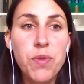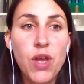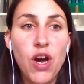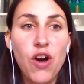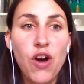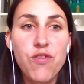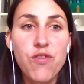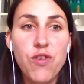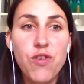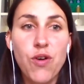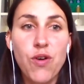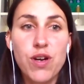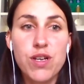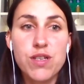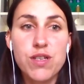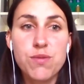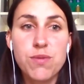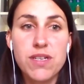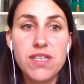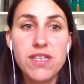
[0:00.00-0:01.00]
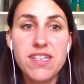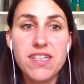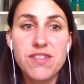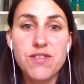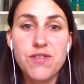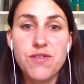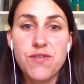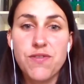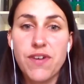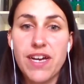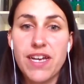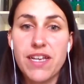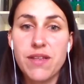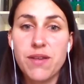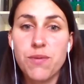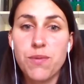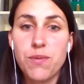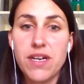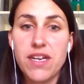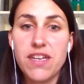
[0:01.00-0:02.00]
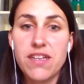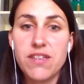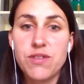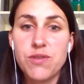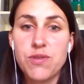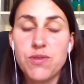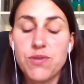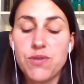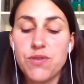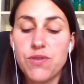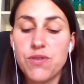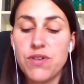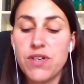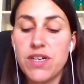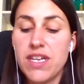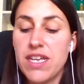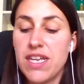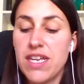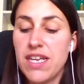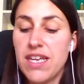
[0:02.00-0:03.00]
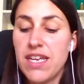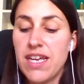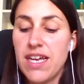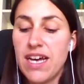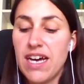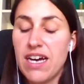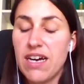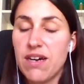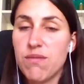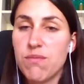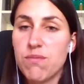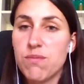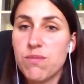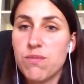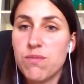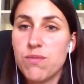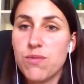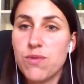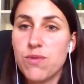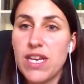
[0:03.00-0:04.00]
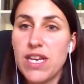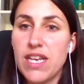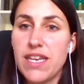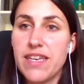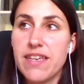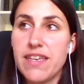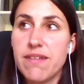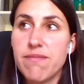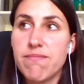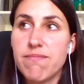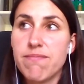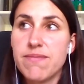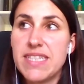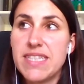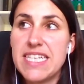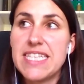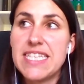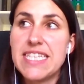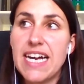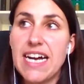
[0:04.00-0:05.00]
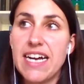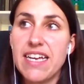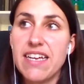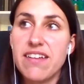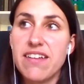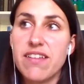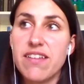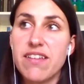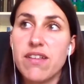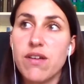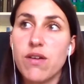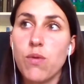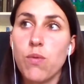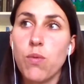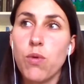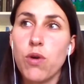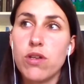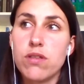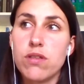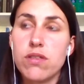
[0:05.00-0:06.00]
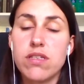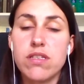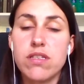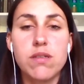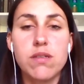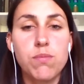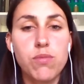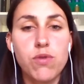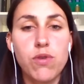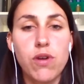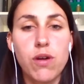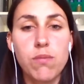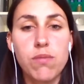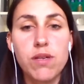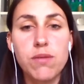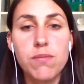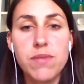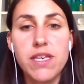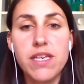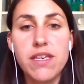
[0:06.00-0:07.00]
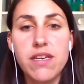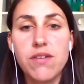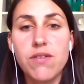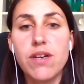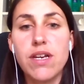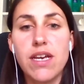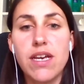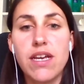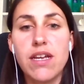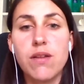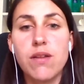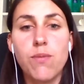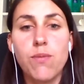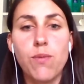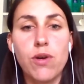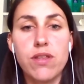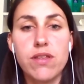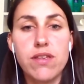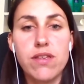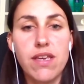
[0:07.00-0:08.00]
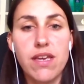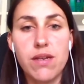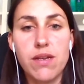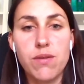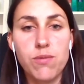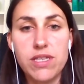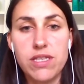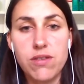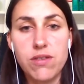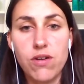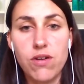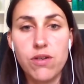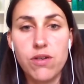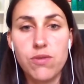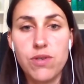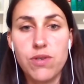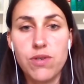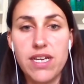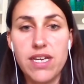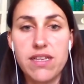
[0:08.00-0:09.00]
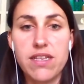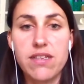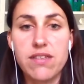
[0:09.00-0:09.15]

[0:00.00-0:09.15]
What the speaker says: of course, we need to find a way to really decide what is a problem here and what can we tolerate.